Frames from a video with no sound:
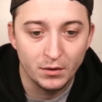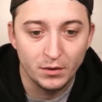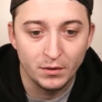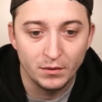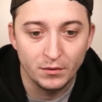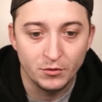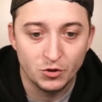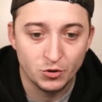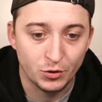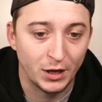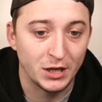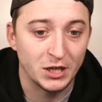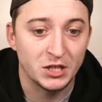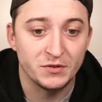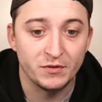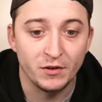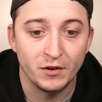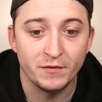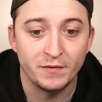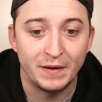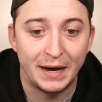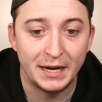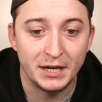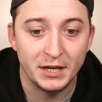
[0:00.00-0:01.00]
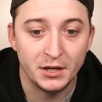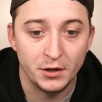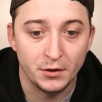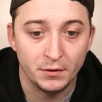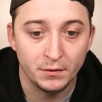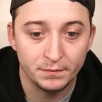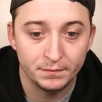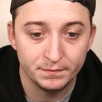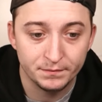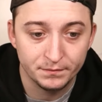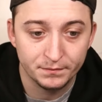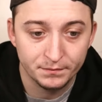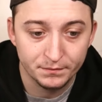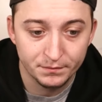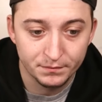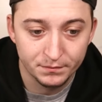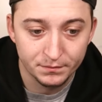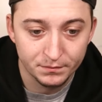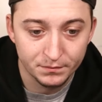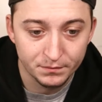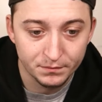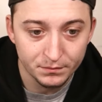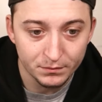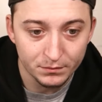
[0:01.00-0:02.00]
transfer value.
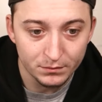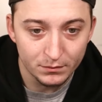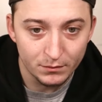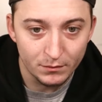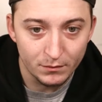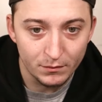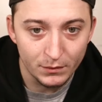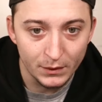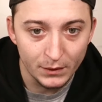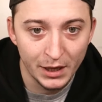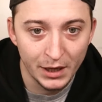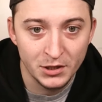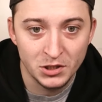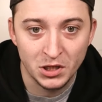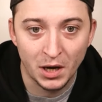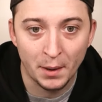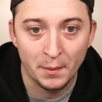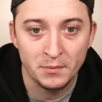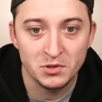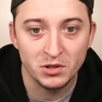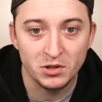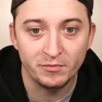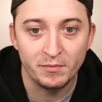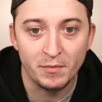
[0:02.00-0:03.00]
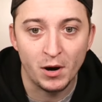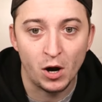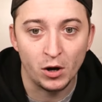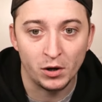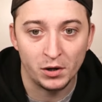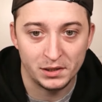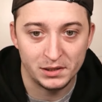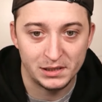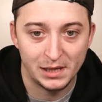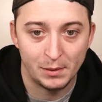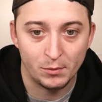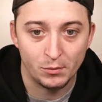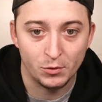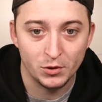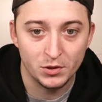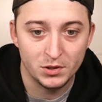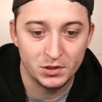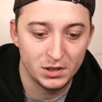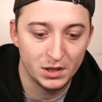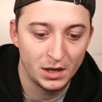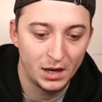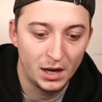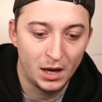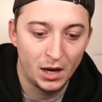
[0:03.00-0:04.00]
In terms of Marcus
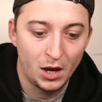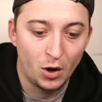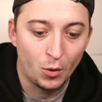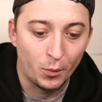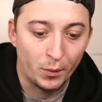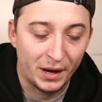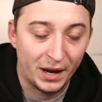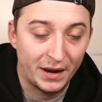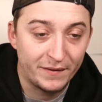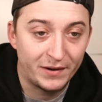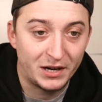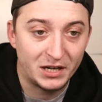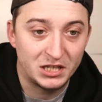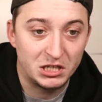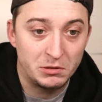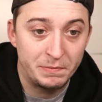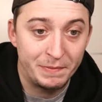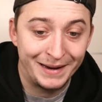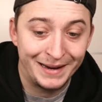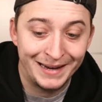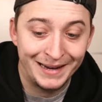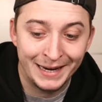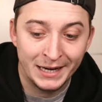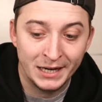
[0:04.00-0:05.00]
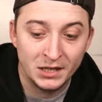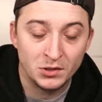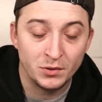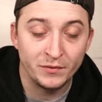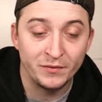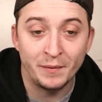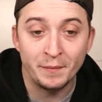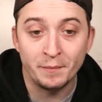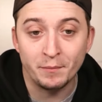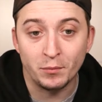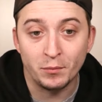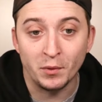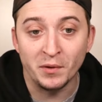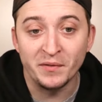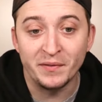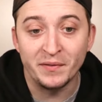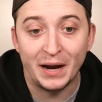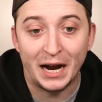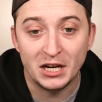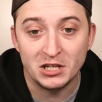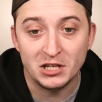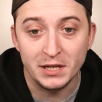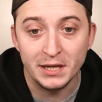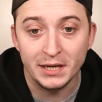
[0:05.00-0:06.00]
Edwards, we have actually been linked with him, with
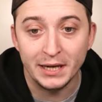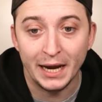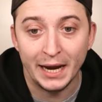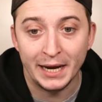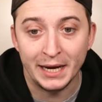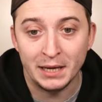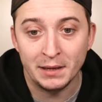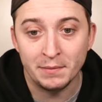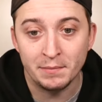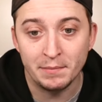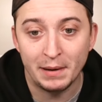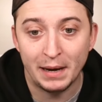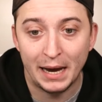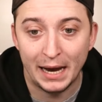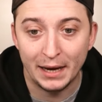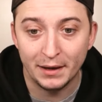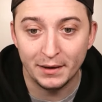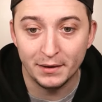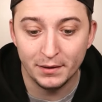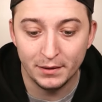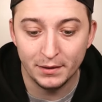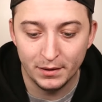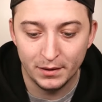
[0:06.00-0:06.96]
actually getting him back.